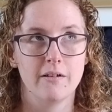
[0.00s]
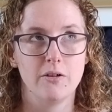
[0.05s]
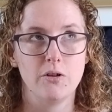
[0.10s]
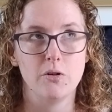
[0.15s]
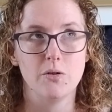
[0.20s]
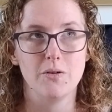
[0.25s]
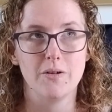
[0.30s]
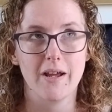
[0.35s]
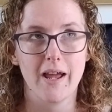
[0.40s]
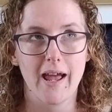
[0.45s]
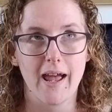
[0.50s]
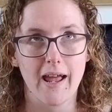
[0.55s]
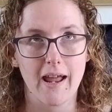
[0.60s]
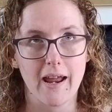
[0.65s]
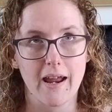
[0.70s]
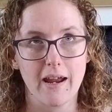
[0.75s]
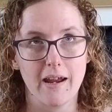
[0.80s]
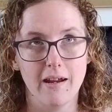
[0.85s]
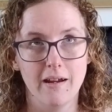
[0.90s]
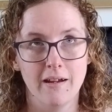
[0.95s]

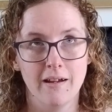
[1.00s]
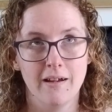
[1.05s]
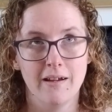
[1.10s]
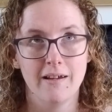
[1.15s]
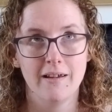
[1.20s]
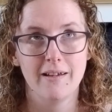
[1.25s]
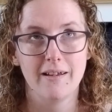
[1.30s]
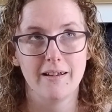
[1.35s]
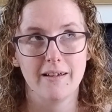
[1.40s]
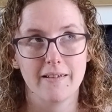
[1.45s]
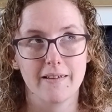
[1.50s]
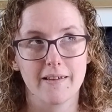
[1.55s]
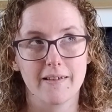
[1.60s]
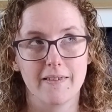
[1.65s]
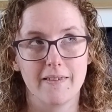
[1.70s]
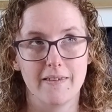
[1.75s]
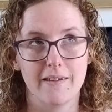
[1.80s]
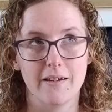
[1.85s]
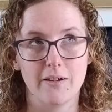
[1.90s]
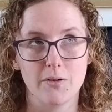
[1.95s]
UK is a
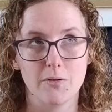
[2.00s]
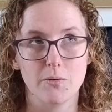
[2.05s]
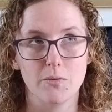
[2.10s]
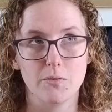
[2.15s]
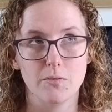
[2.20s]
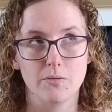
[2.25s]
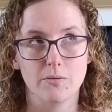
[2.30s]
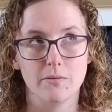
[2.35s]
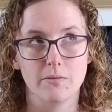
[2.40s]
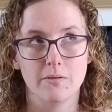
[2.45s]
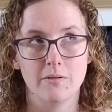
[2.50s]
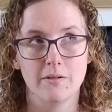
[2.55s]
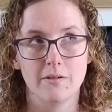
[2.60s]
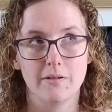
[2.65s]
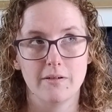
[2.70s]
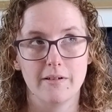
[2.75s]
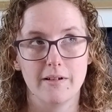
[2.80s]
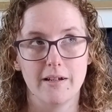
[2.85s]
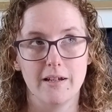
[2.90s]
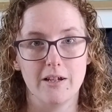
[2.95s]
single
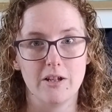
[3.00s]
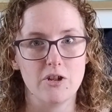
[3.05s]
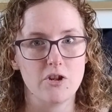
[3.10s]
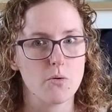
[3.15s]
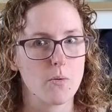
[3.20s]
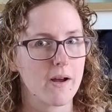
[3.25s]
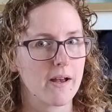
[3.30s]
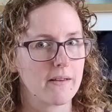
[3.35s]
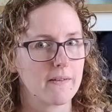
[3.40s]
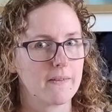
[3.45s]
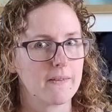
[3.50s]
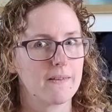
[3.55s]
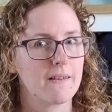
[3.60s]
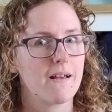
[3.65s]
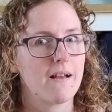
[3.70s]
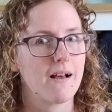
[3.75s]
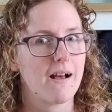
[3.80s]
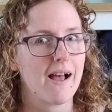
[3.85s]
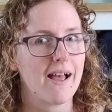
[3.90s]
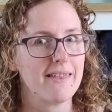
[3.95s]
in US.
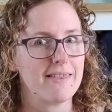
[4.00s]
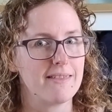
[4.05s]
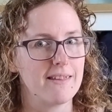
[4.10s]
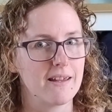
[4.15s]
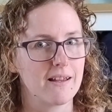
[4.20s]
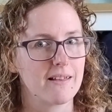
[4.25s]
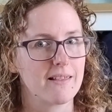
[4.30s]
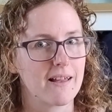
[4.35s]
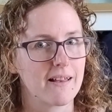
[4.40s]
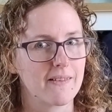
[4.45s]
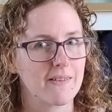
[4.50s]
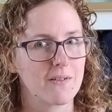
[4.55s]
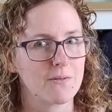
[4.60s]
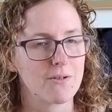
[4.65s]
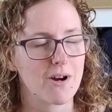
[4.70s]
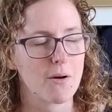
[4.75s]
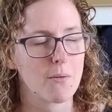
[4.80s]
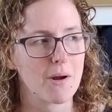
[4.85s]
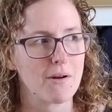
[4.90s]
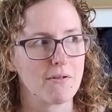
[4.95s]
I think that's the
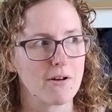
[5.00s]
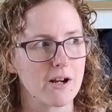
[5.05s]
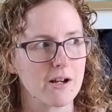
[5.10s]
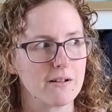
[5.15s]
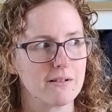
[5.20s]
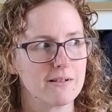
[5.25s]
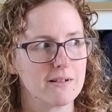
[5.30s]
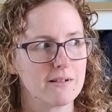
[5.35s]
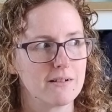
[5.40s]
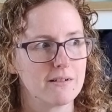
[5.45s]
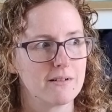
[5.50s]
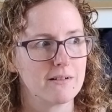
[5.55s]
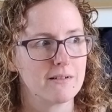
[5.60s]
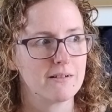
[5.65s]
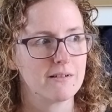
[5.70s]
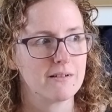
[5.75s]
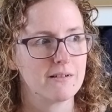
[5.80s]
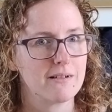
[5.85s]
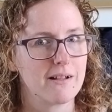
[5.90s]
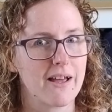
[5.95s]
right way around.
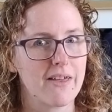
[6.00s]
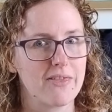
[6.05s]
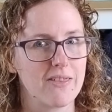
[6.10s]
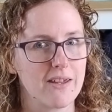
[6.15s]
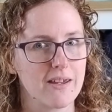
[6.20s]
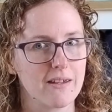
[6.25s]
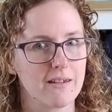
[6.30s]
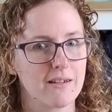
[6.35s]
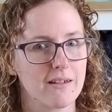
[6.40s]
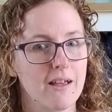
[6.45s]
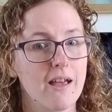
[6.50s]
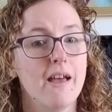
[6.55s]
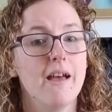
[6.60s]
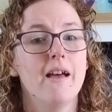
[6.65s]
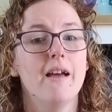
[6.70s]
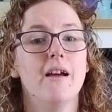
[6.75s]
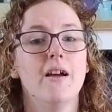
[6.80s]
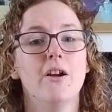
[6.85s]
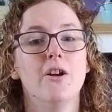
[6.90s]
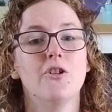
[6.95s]
I think.
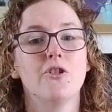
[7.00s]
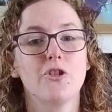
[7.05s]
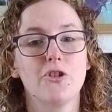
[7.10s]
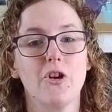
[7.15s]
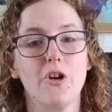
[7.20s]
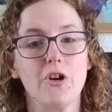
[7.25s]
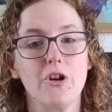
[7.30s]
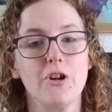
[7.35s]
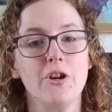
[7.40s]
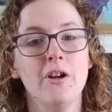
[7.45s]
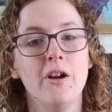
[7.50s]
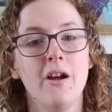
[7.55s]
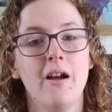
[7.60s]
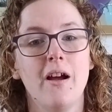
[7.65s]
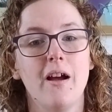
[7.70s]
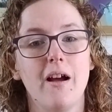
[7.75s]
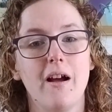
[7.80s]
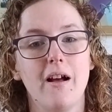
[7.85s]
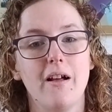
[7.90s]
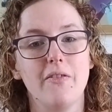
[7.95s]
So
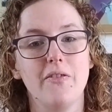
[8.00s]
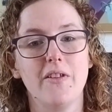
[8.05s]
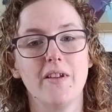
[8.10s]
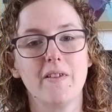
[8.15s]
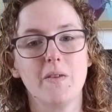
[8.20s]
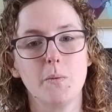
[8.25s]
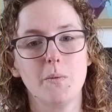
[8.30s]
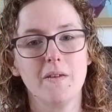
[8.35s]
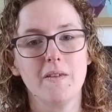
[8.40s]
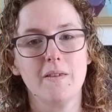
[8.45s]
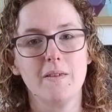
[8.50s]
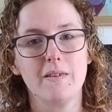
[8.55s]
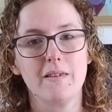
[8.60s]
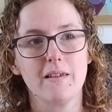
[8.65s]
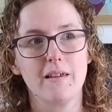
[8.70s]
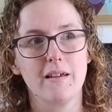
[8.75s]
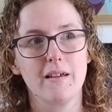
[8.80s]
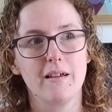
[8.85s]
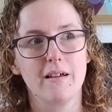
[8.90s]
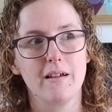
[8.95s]
this was
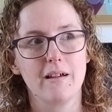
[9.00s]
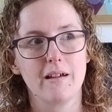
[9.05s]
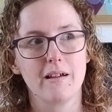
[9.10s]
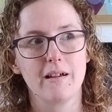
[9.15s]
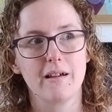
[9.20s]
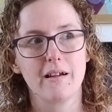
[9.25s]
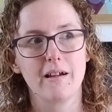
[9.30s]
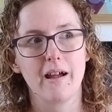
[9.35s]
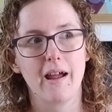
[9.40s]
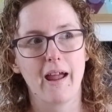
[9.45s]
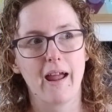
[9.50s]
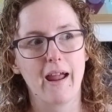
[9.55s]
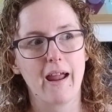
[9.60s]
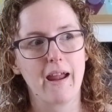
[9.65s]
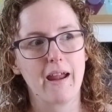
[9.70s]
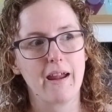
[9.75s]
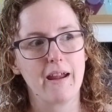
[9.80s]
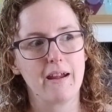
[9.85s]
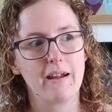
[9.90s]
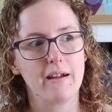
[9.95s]

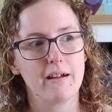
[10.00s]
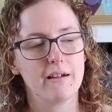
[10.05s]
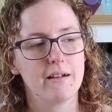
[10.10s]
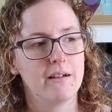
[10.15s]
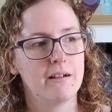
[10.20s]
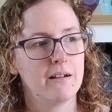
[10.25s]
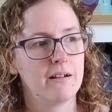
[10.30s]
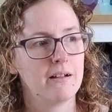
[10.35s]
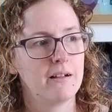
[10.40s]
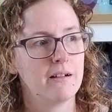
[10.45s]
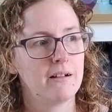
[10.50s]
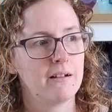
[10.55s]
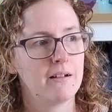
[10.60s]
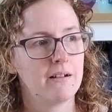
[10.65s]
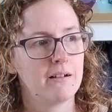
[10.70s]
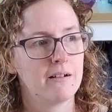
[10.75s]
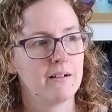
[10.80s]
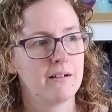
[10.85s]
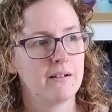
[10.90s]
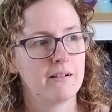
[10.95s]
a
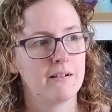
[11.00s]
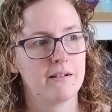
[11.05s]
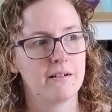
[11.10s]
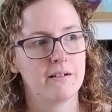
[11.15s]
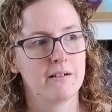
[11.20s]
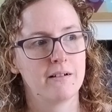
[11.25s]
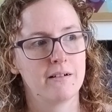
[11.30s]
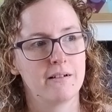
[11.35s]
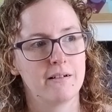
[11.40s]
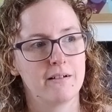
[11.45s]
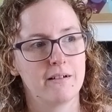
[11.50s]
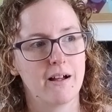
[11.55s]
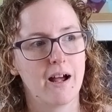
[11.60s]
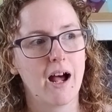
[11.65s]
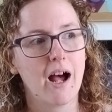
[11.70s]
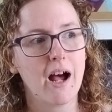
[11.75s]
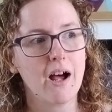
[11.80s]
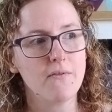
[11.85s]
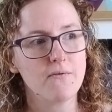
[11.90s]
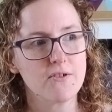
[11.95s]

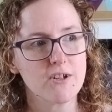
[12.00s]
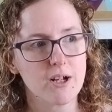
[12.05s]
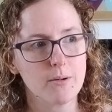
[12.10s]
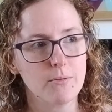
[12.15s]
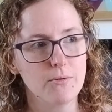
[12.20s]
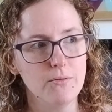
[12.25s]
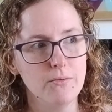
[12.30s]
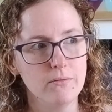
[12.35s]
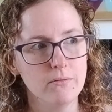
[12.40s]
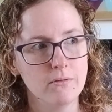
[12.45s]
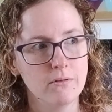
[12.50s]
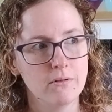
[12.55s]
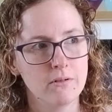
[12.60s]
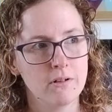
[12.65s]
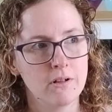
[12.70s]
half double.